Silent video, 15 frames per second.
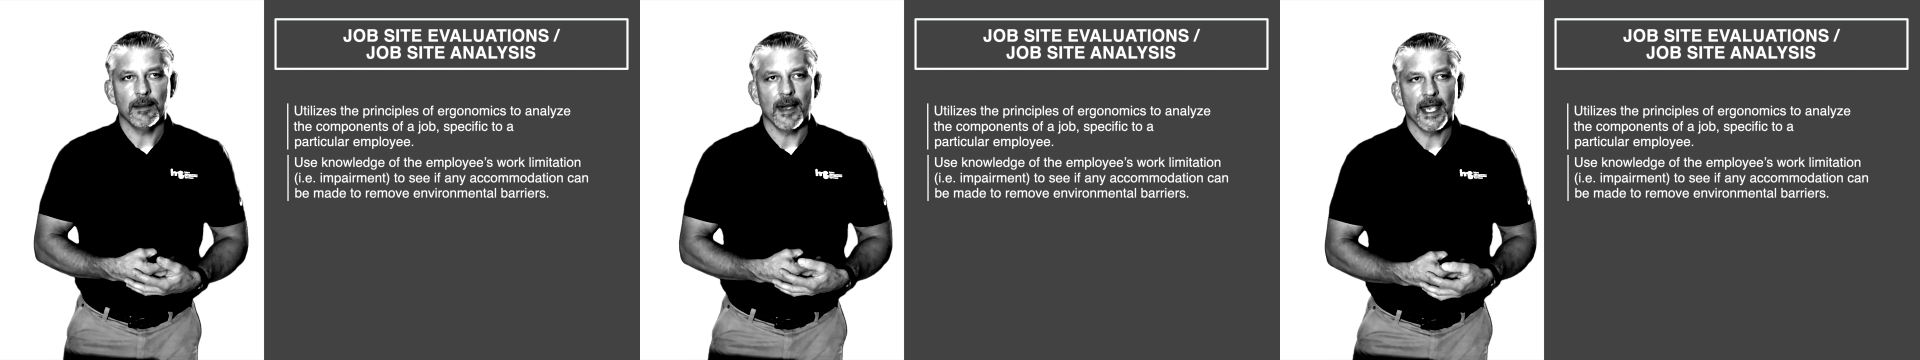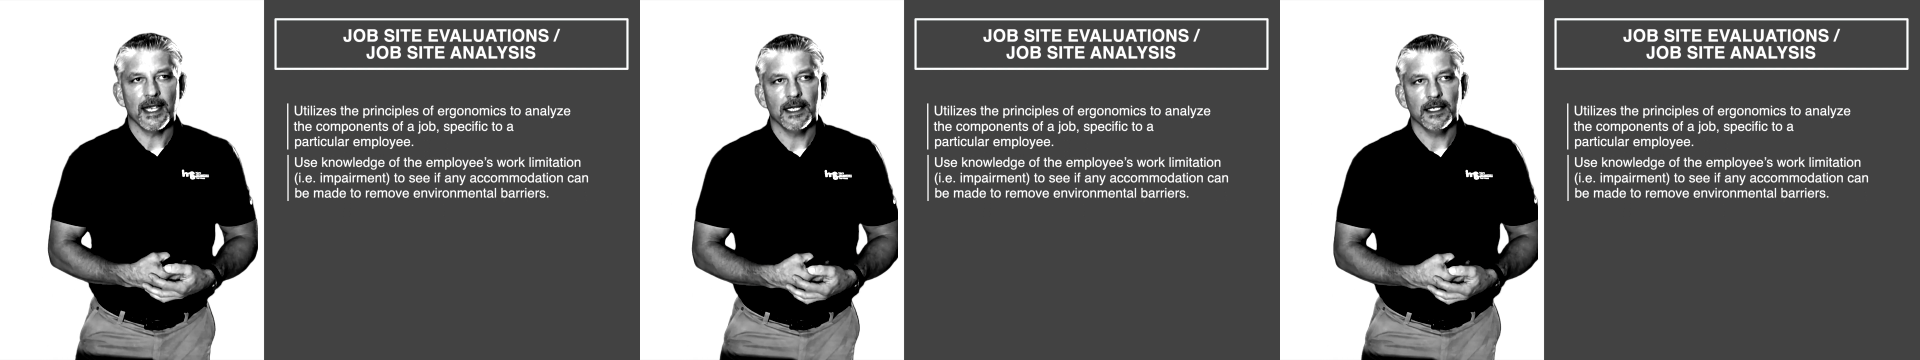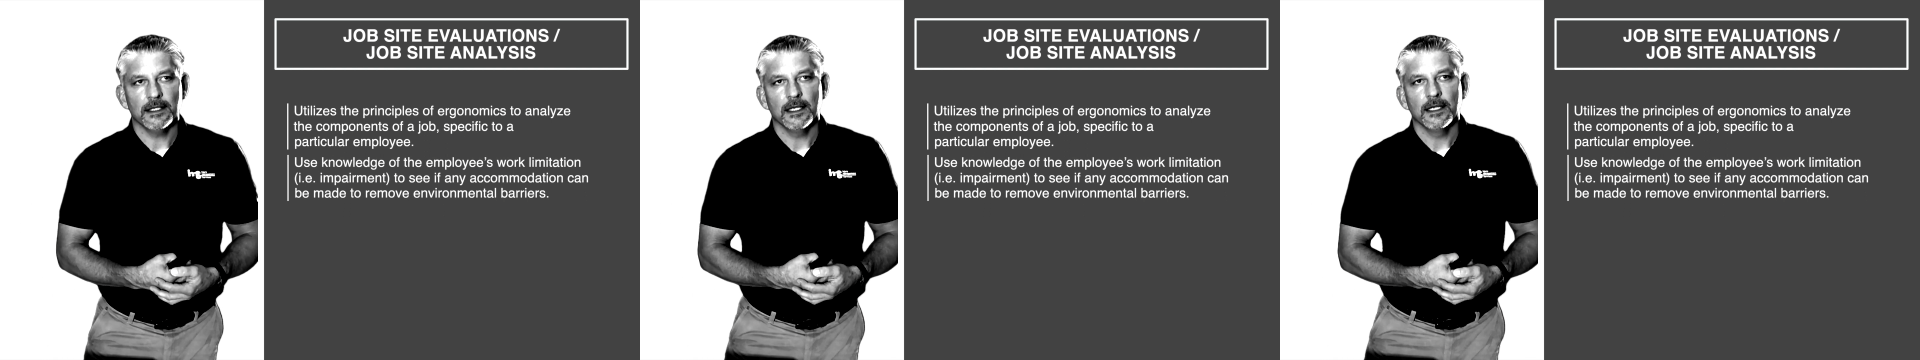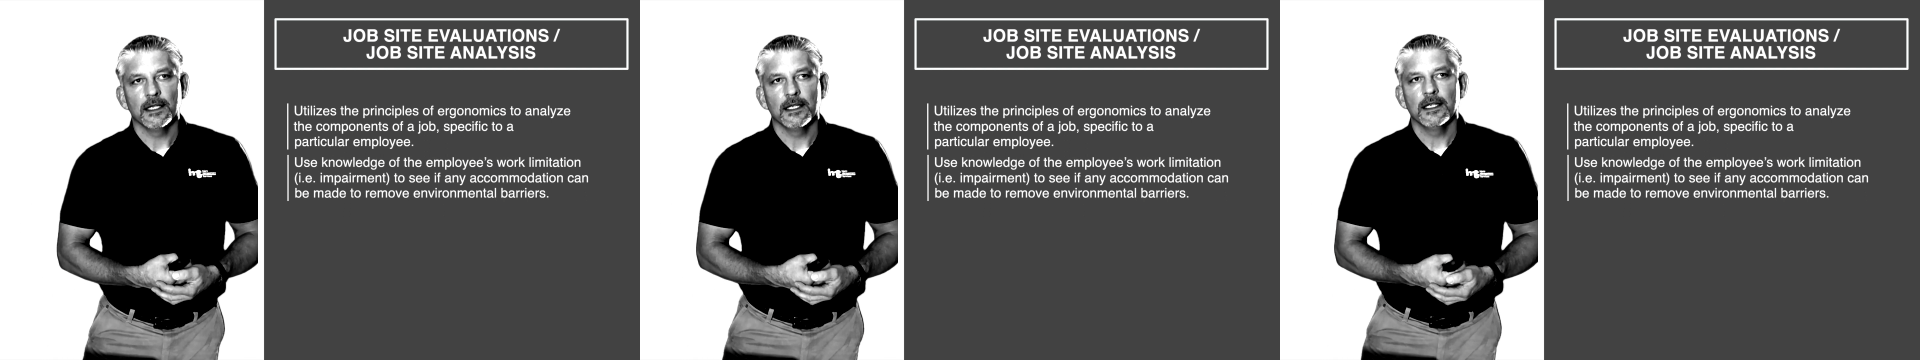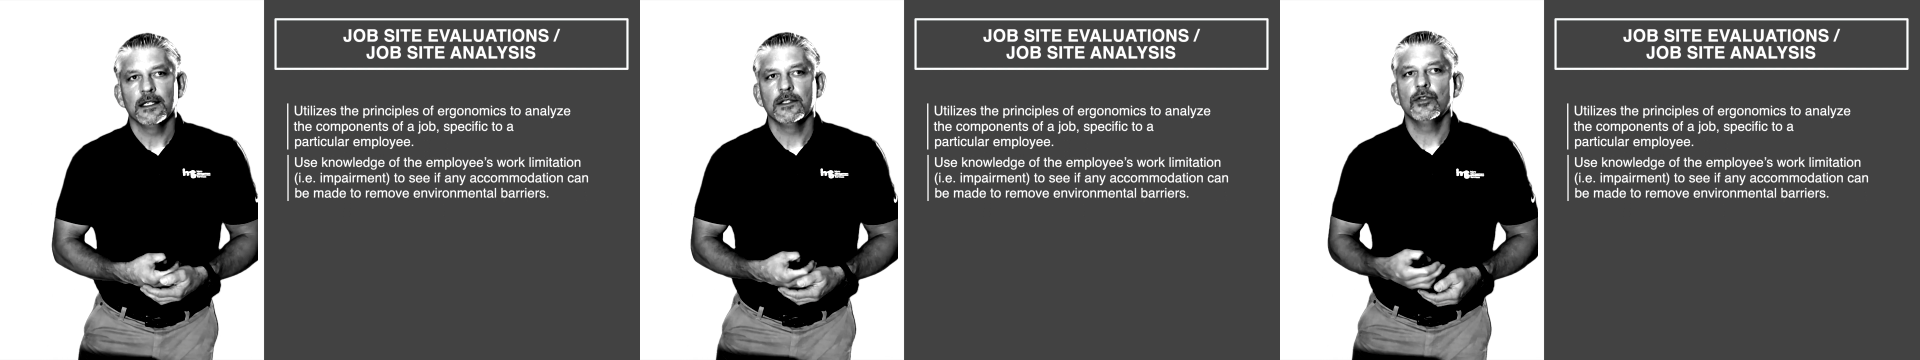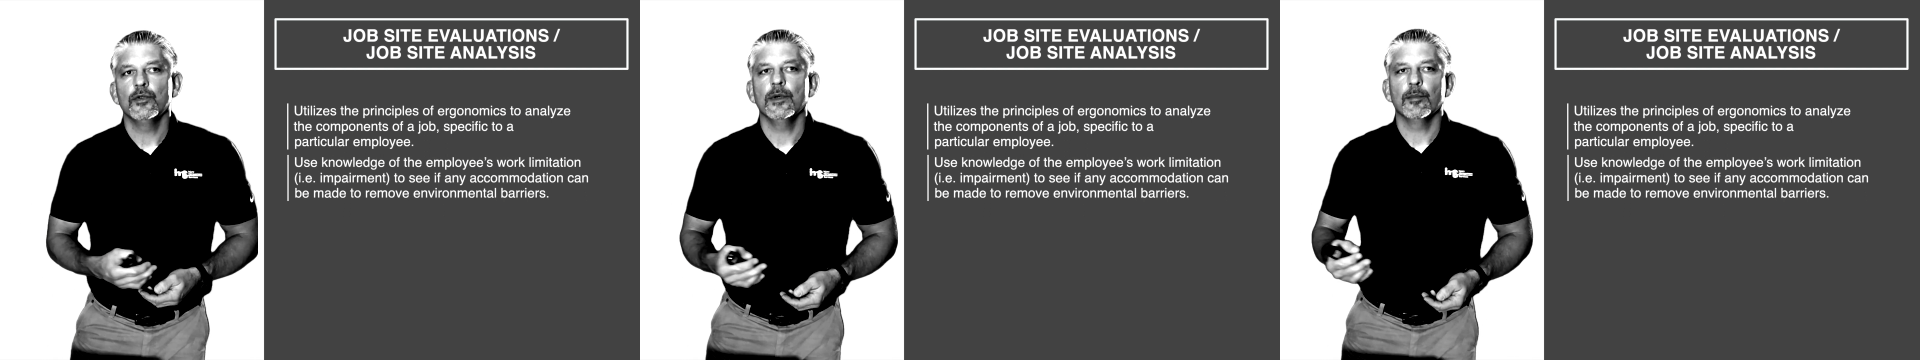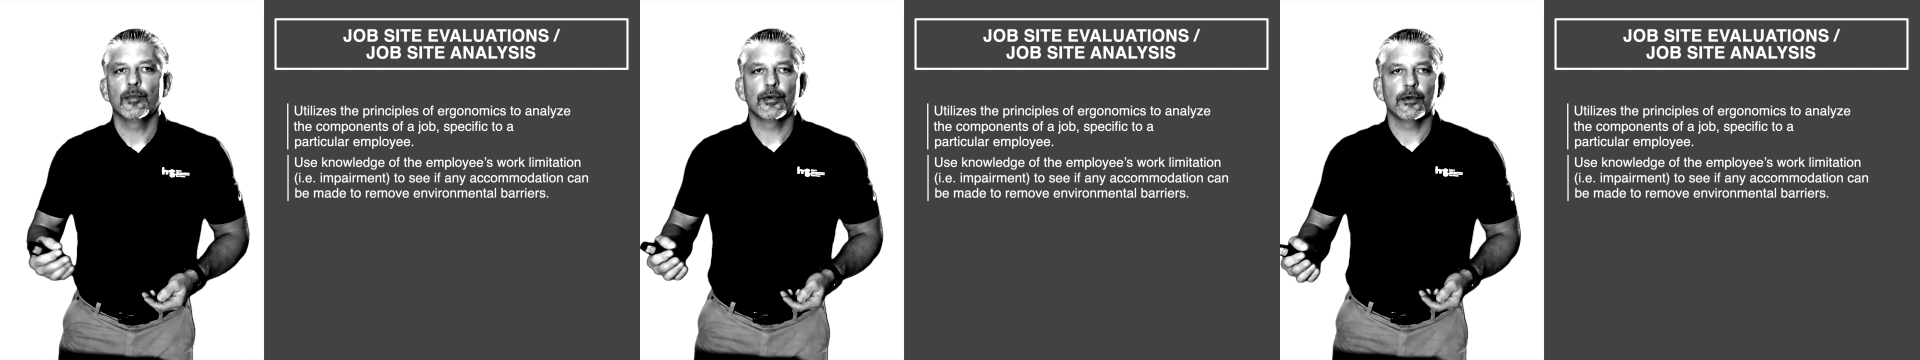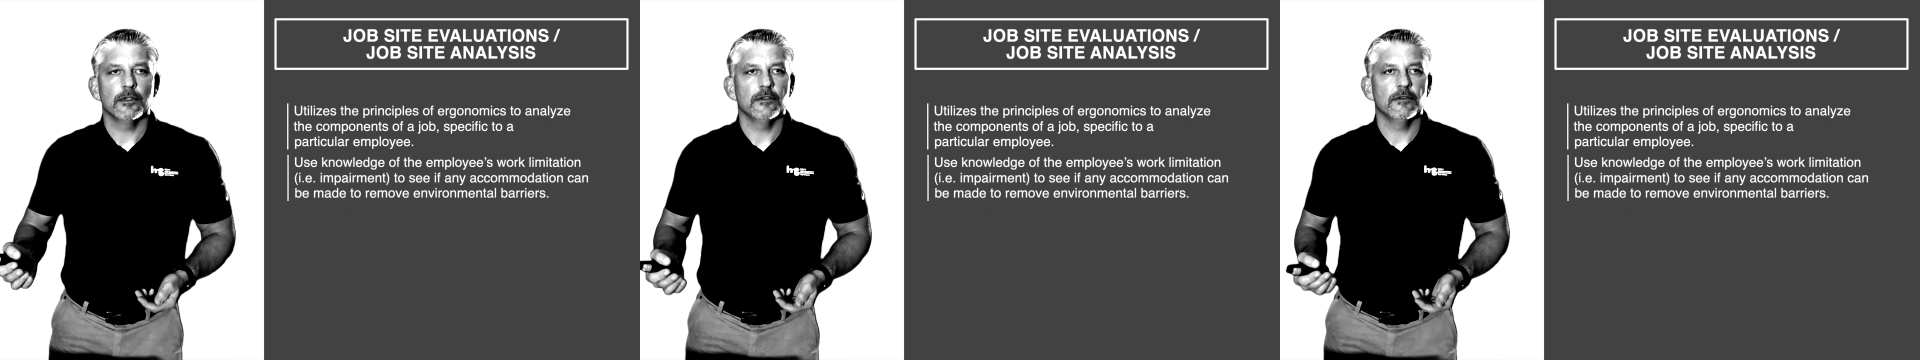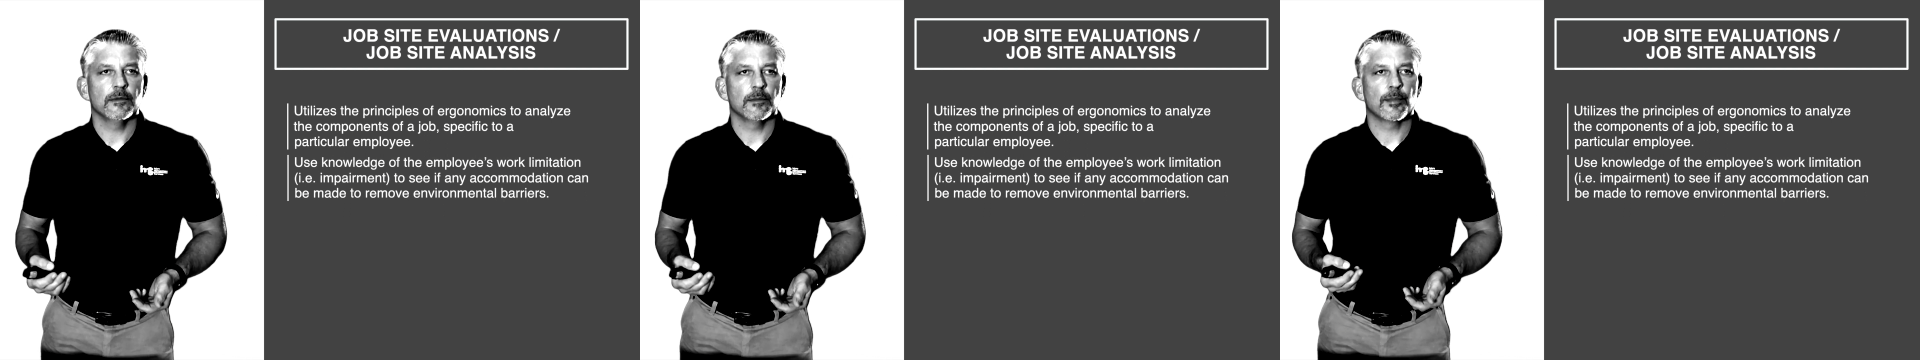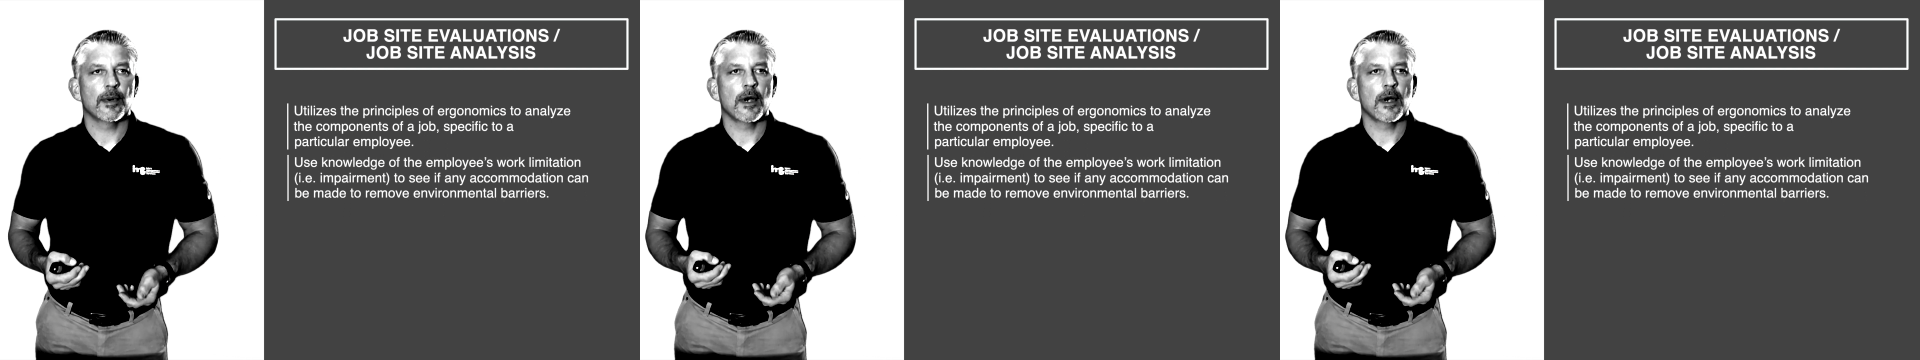made to improve